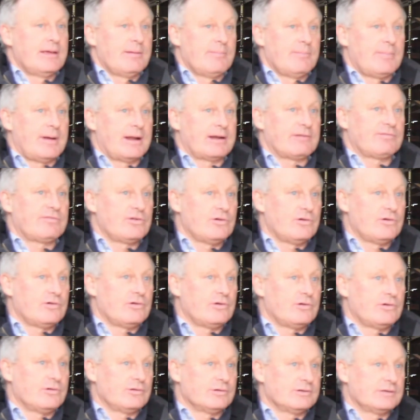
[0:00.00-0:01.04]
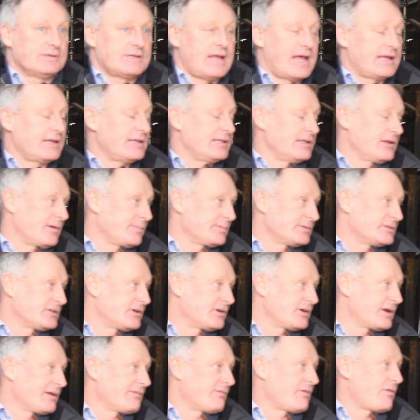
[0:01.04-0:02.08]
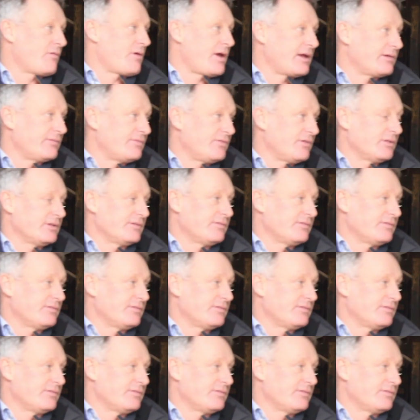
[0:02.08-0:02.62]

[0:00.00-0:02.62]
But if you're taking the opportunity of a rainfall